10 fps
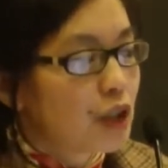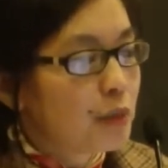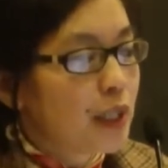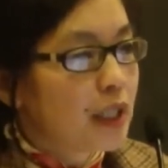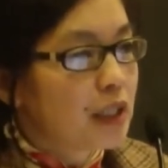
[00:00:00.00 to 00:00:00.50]

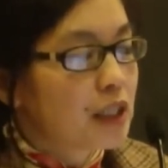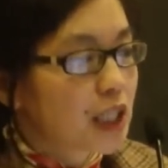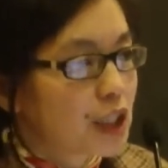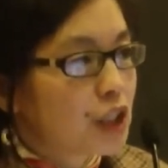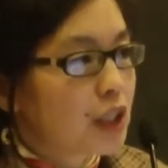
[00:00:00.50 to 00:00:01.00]
Hebei,
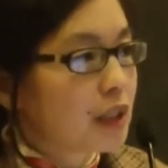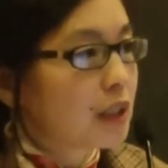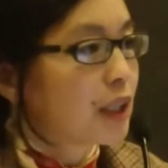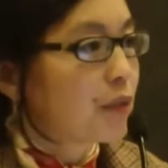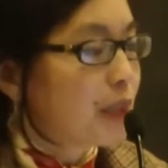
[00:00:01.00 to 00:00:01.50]

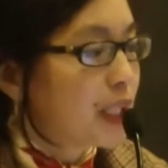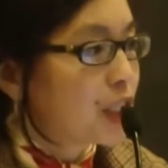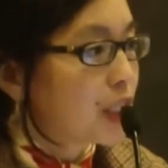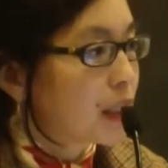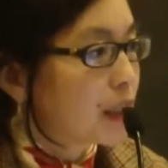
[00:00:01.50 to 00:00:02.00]
Tianjin, and
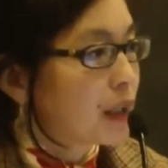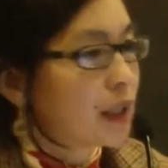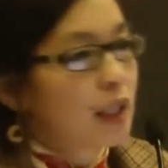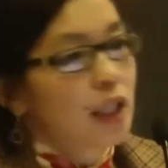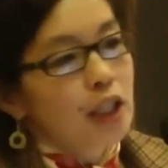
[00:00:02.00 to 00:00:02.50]
Beijing,
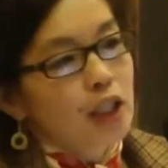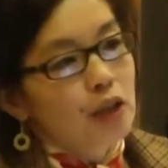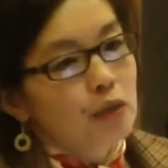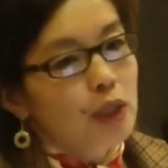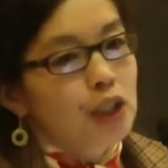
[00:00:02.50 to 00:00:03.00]

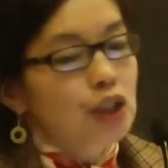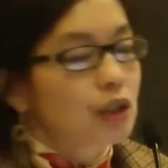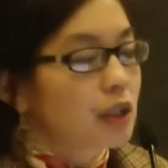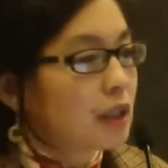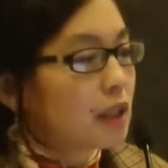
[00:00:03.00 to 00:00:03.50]
in
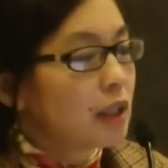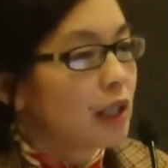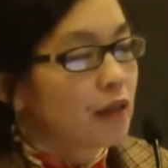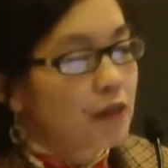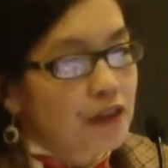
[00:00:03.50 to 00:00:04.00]
which
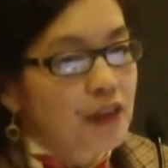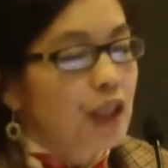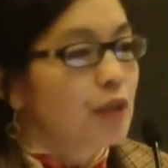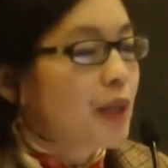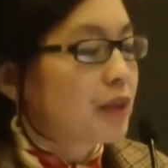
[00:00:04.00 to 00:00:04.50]

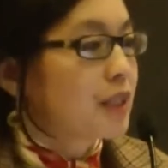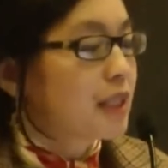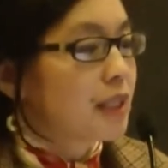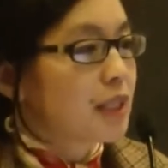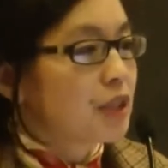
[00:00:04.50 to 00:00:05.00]
everything about the
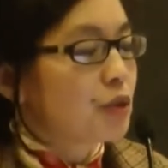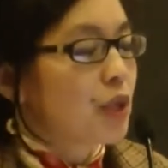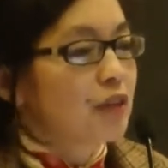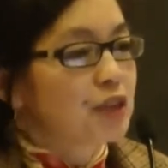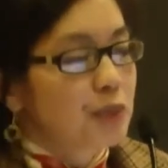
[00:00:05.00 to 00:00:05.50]
cities will
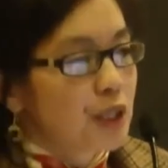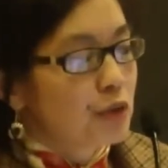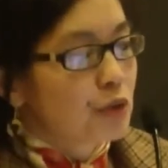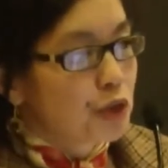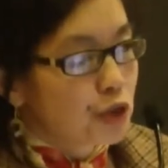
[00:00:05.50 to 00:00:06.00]
have to
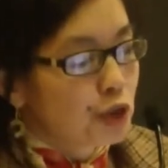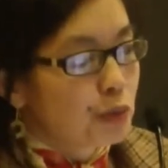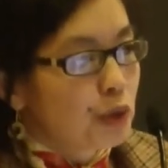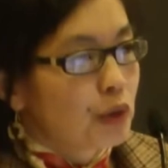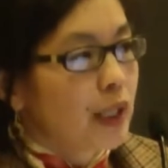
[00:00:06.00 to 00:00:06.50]
be
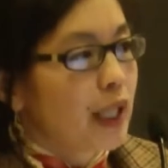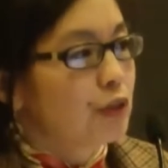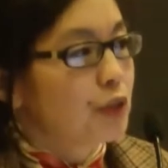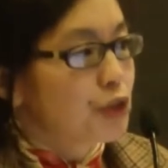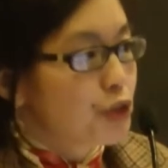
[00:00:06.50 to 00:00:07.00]
renewable
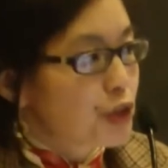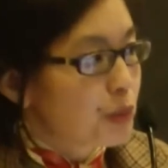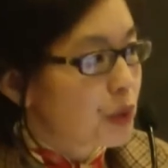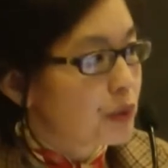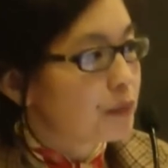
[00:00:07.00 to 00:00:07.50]
and
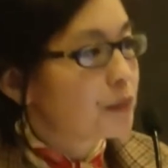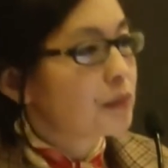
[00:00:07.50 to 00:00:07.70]
reusable.